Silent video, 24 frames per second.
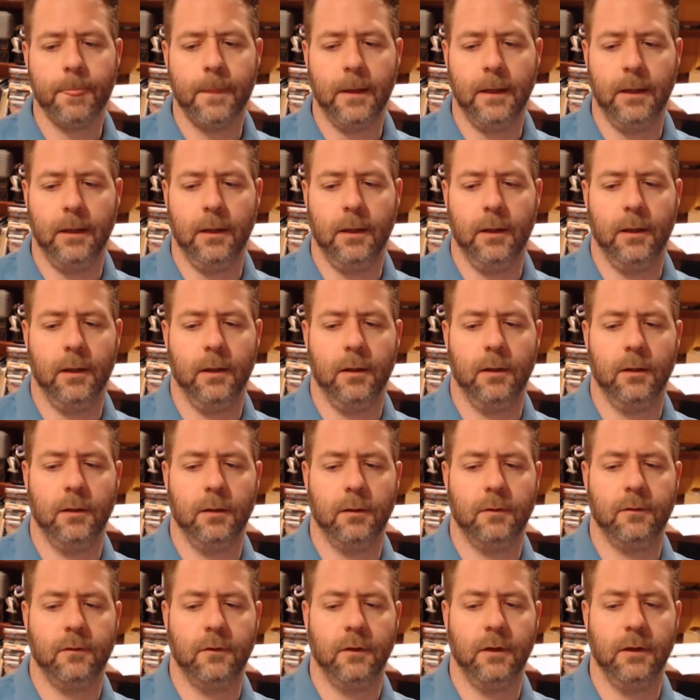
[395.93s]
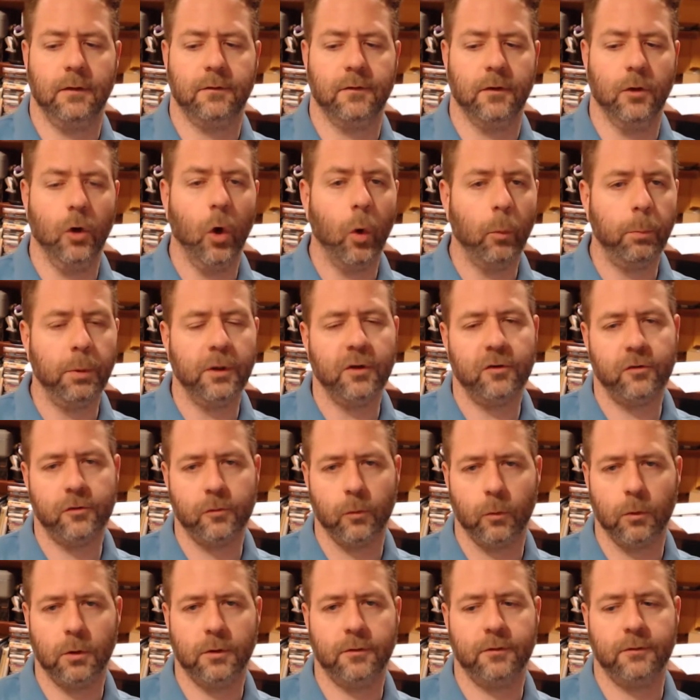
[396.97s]
and it's an open
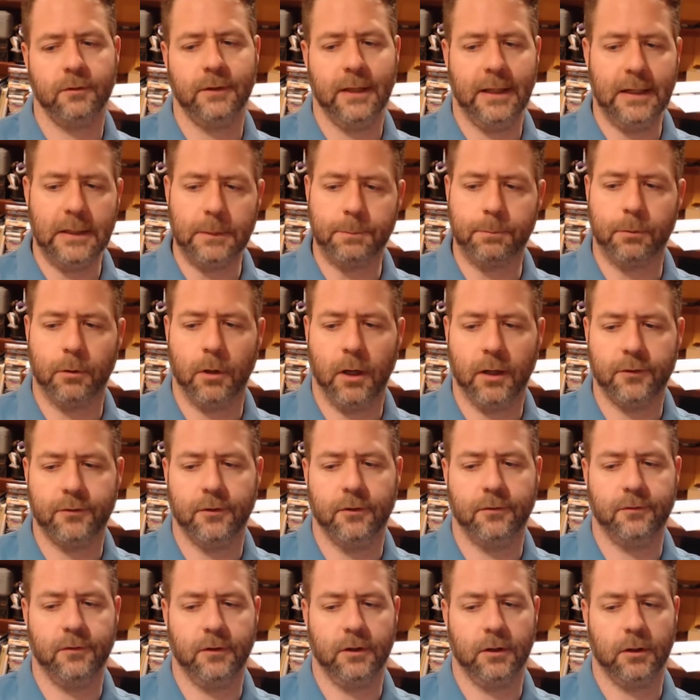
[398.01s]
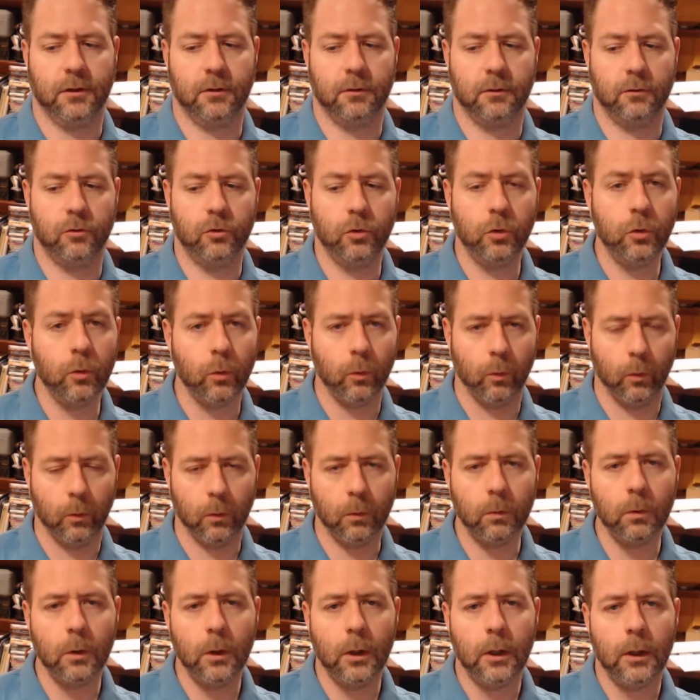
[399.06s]
source data processing tool.